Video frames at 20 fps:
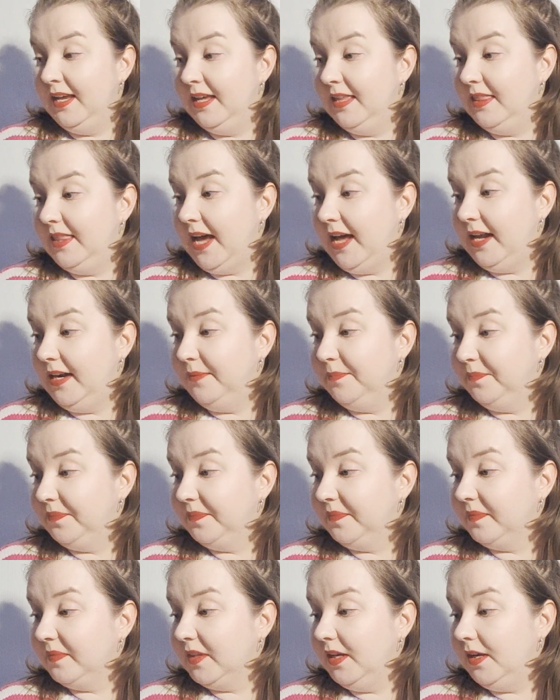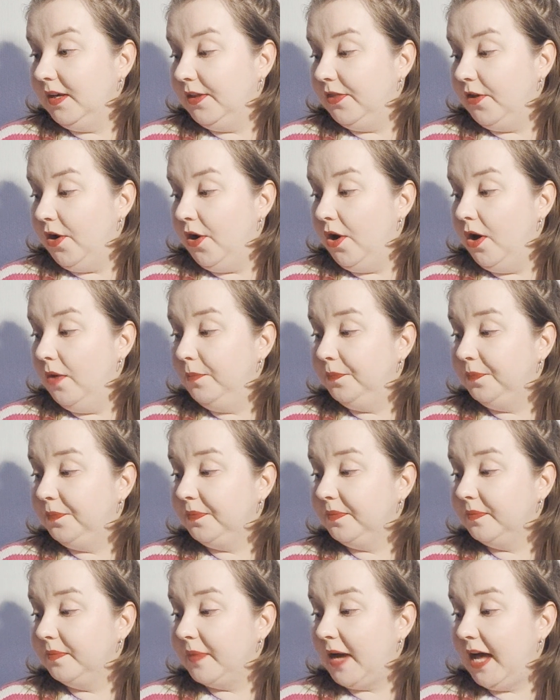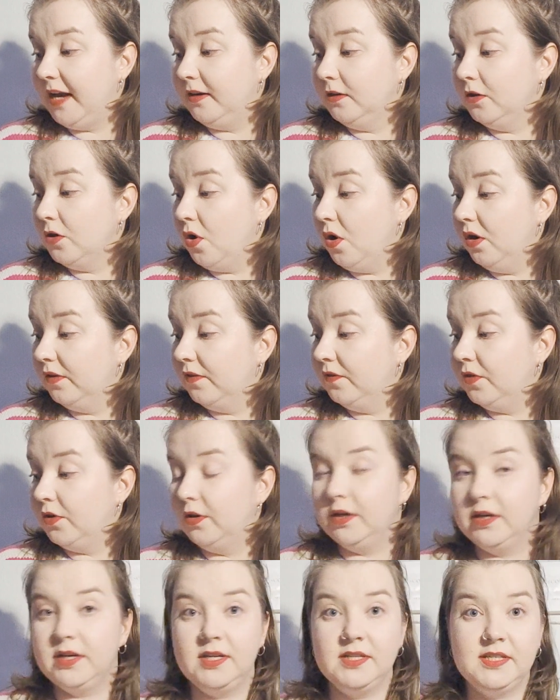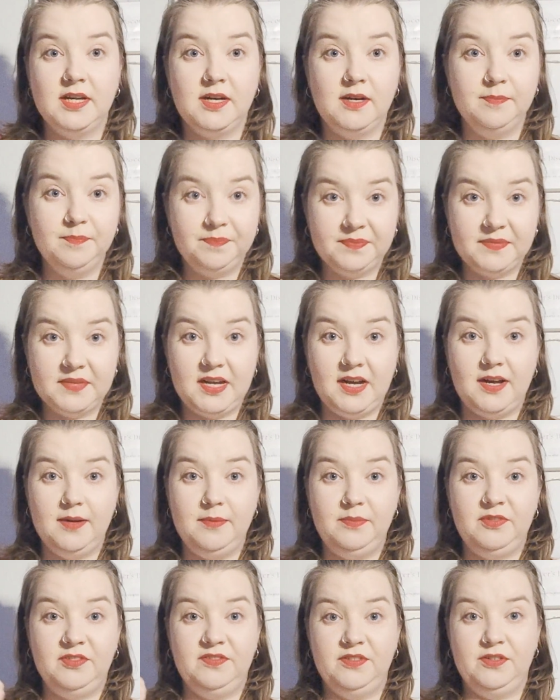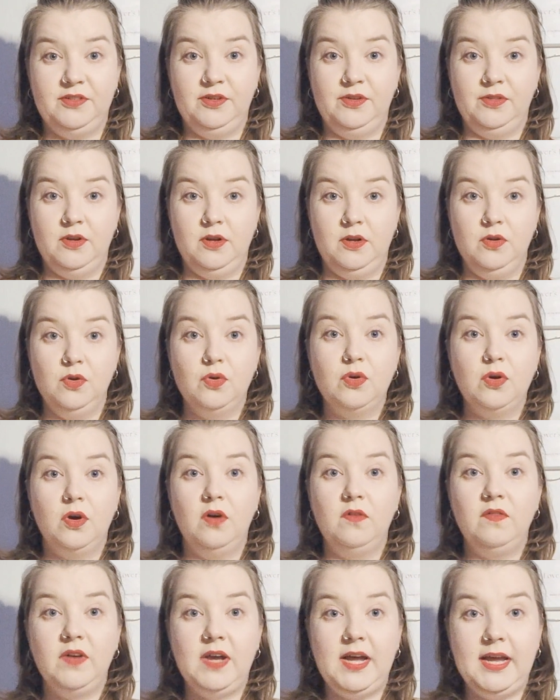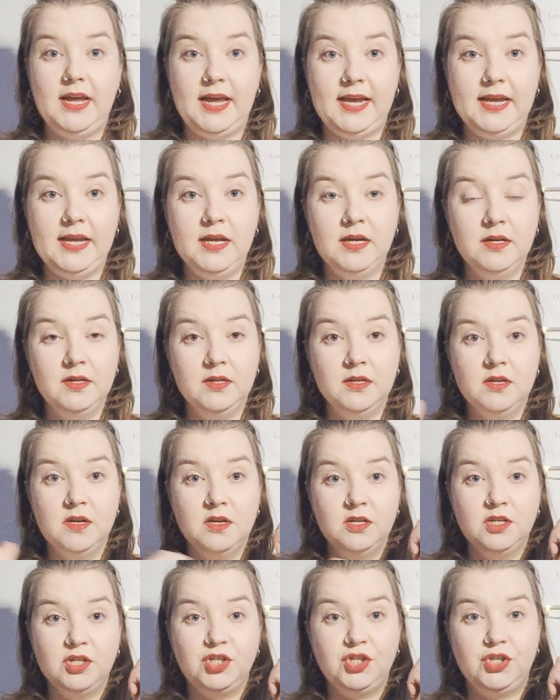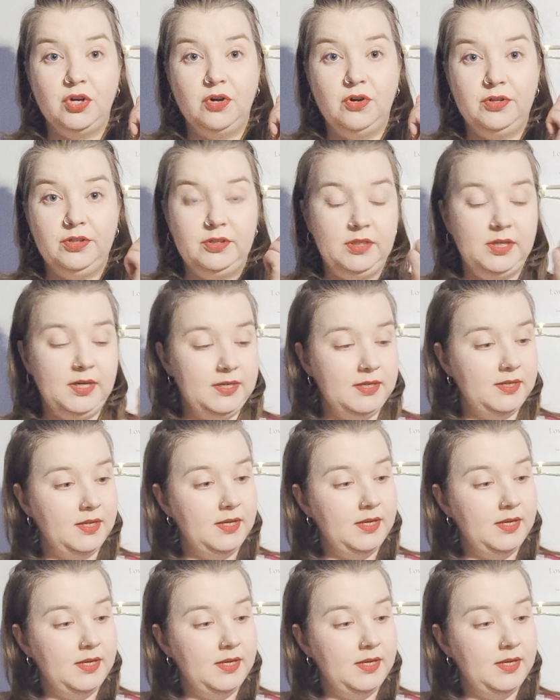than the pattern called for, because I prefer the look of a shorter